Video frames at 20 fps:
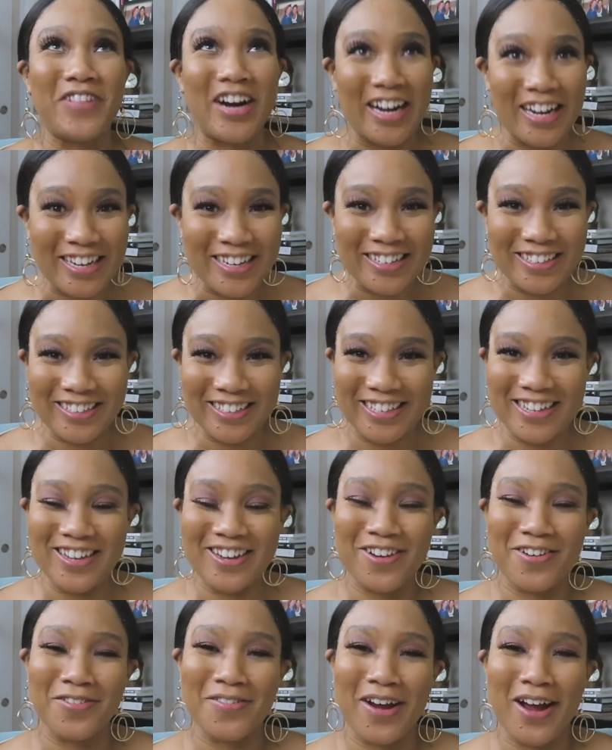finally
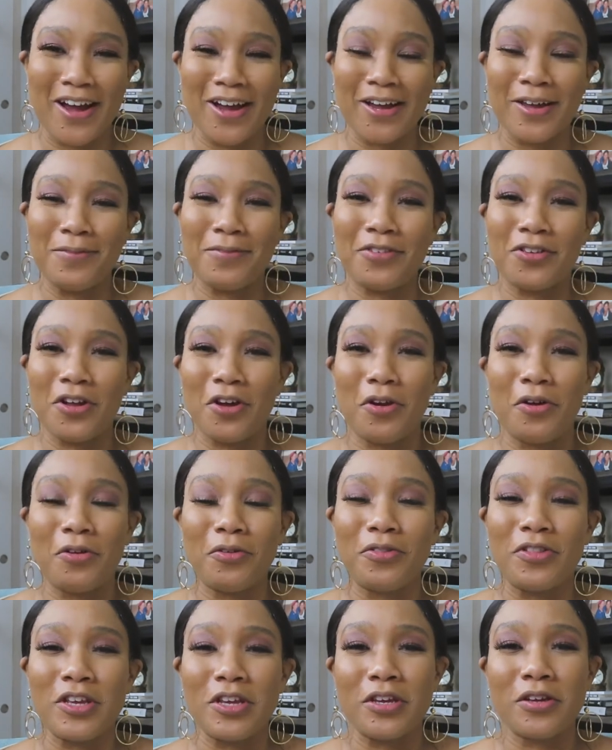arrived.
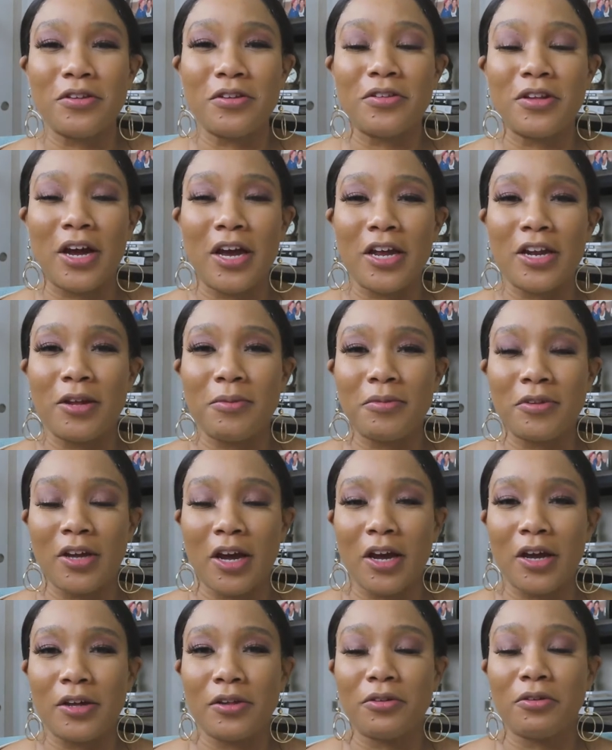So these items,
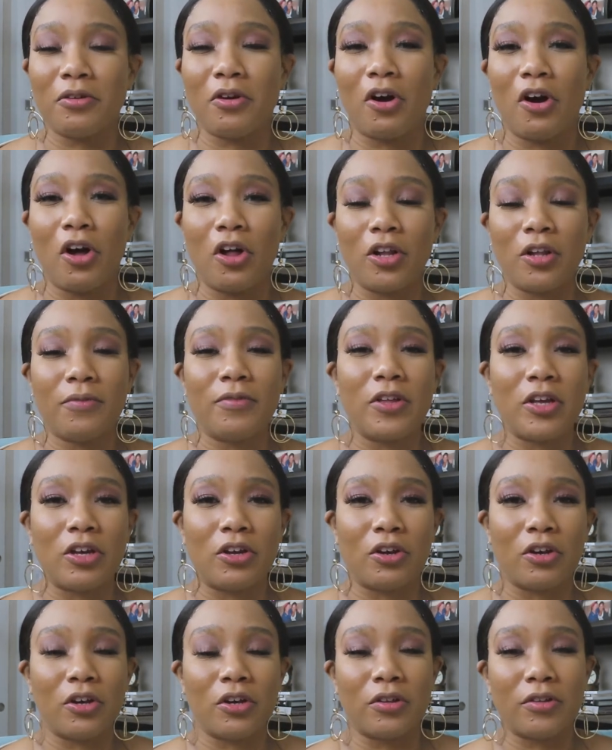guys, are all of the
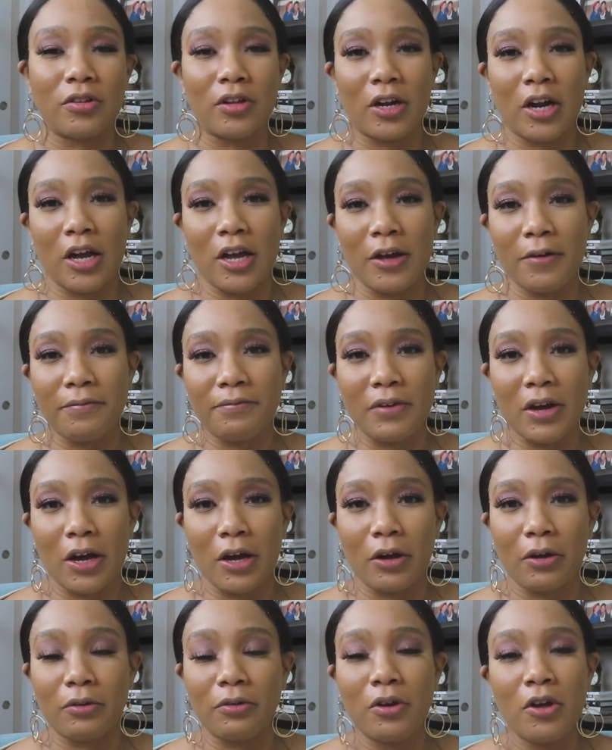goods that I have
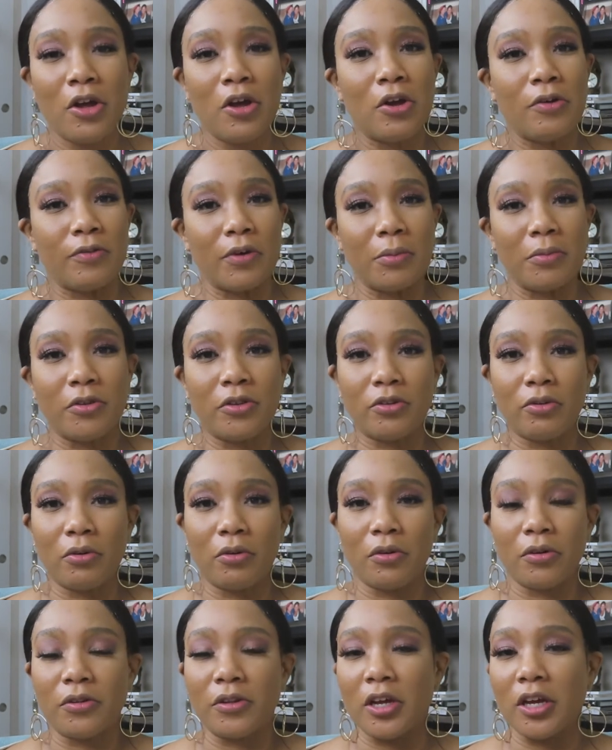found from
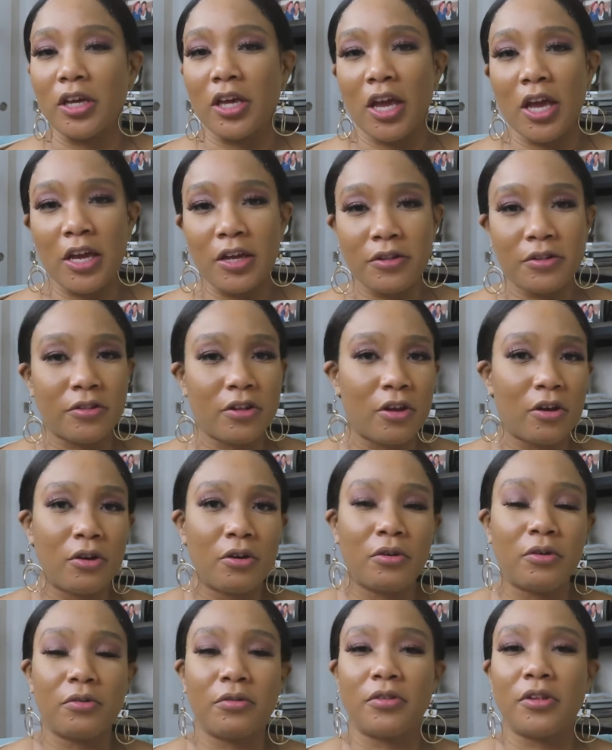stores like
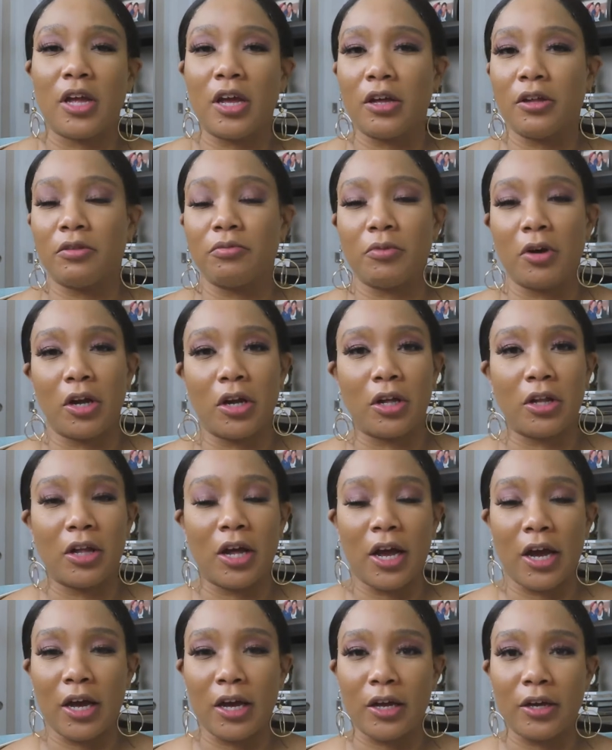ASOS, as well
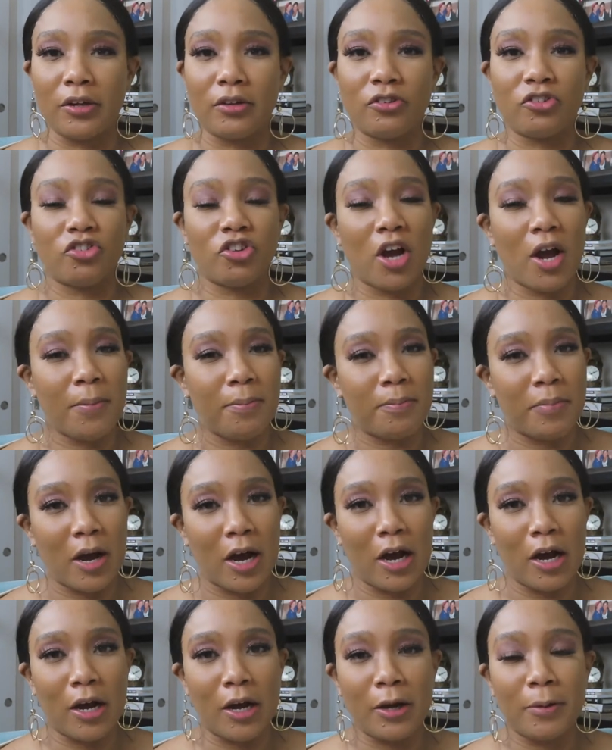as
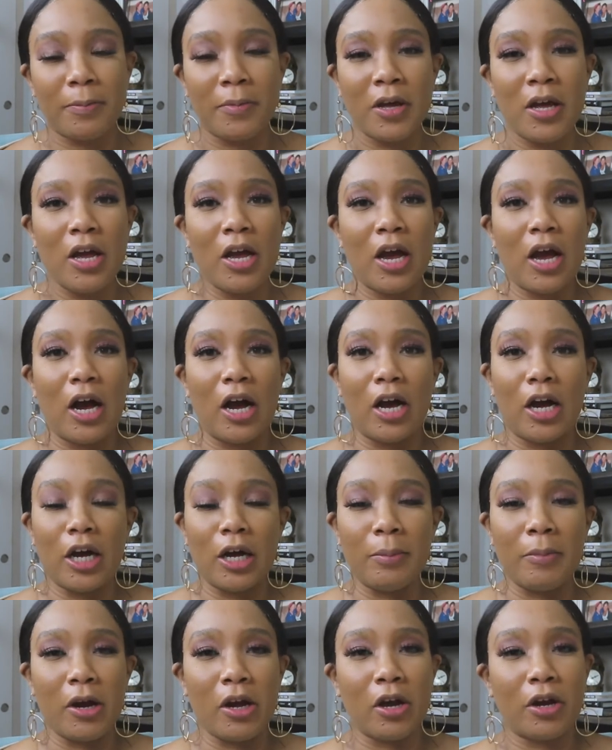Shopbop.
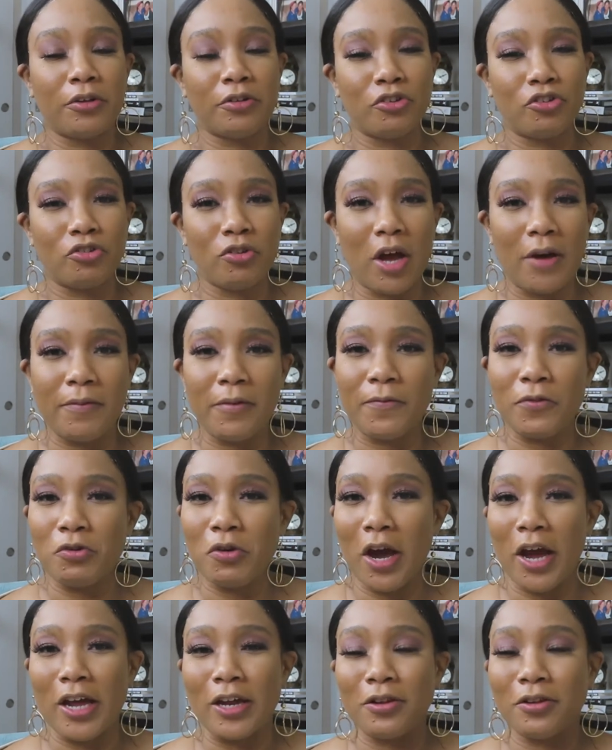Um, I also do have a
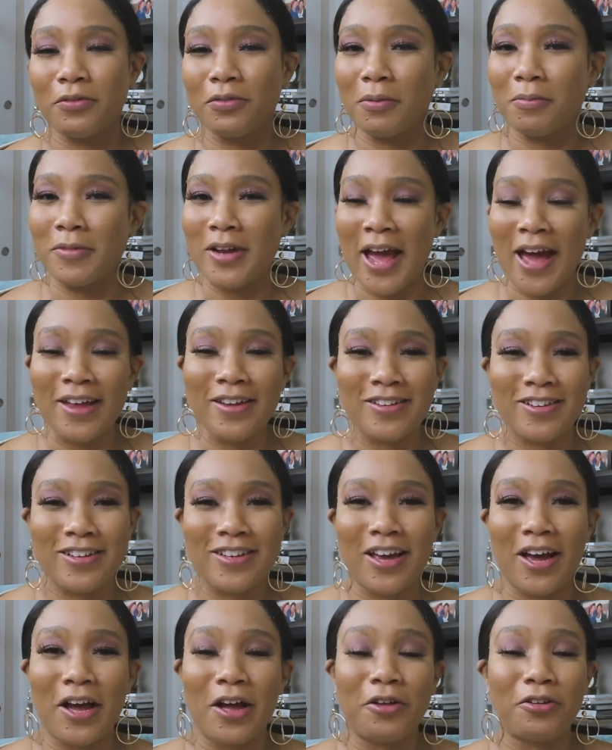few items from Nasty
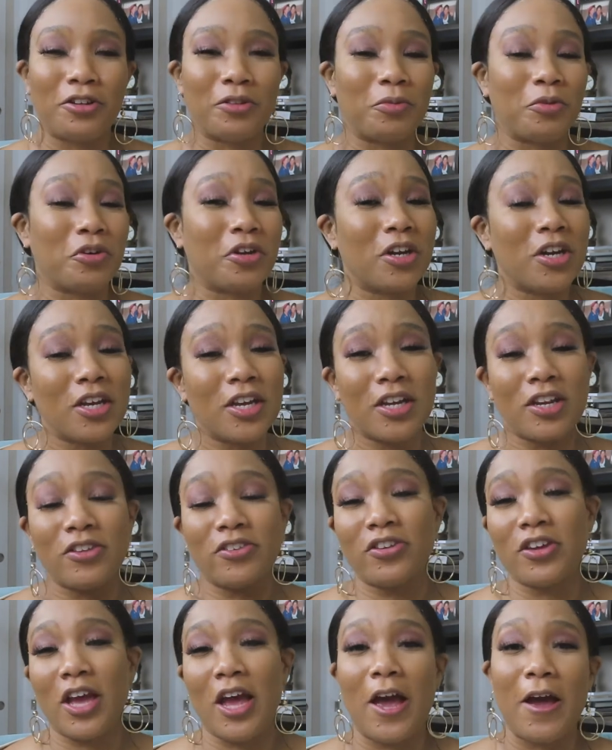Gal, so we're gonna get
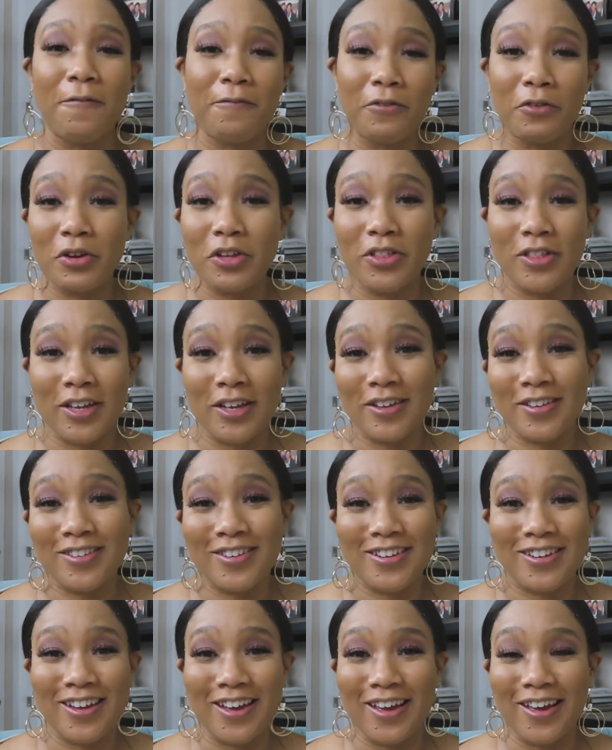into everything
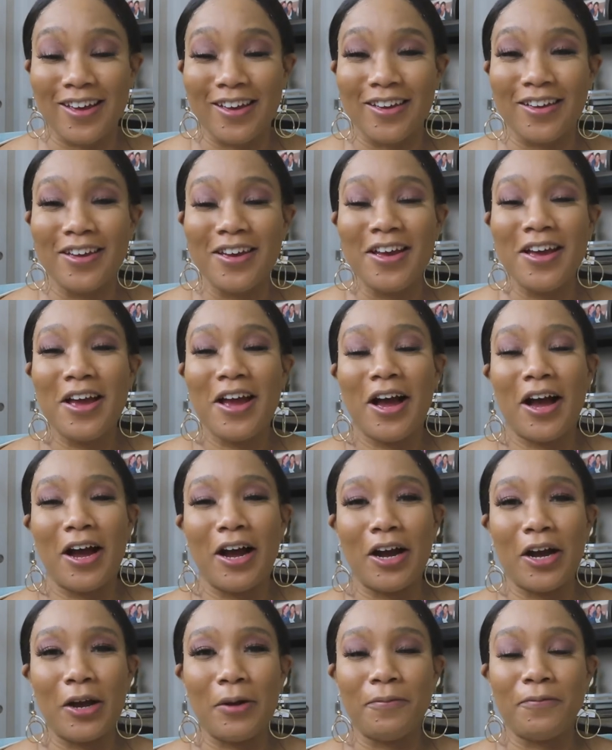today
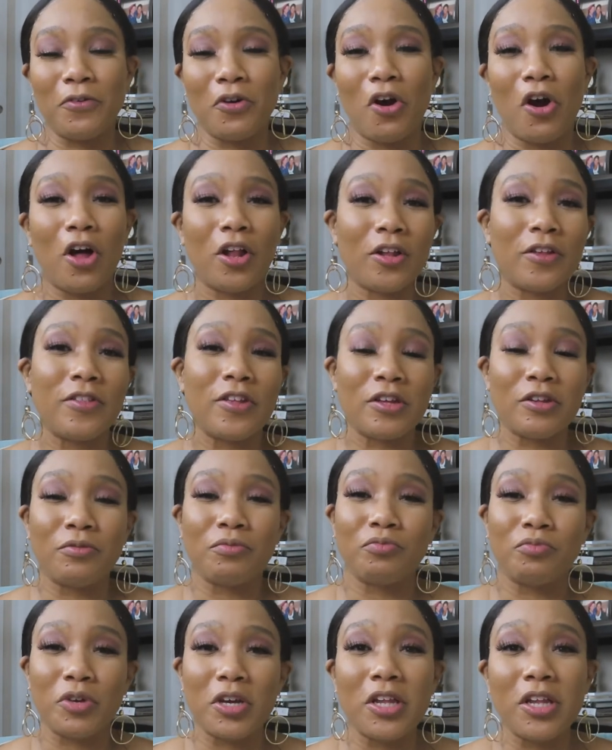uh, for all of these
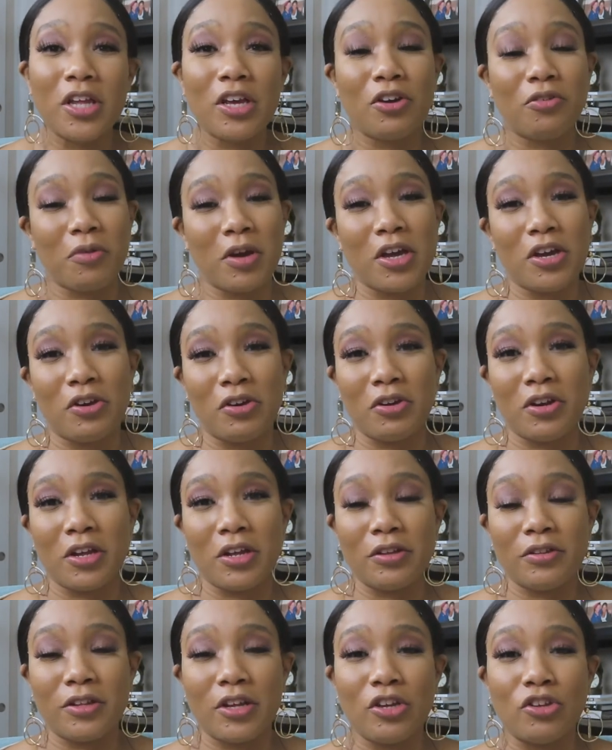really great
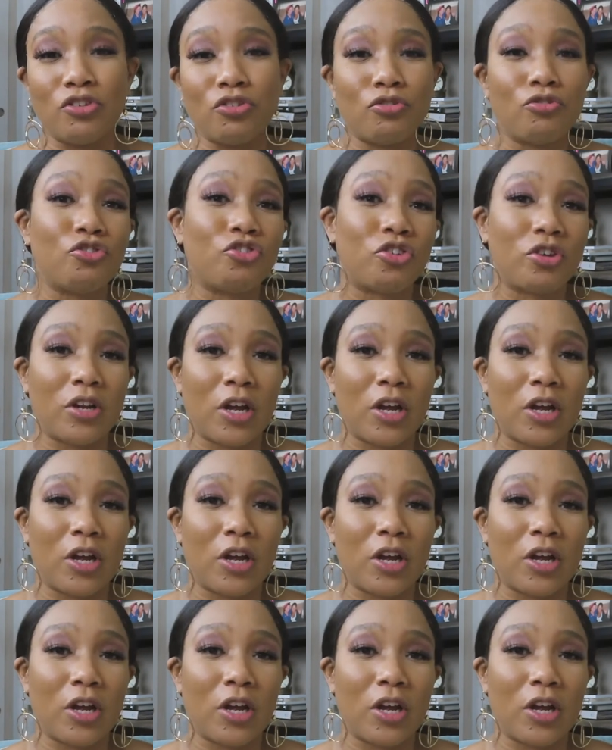goodies that you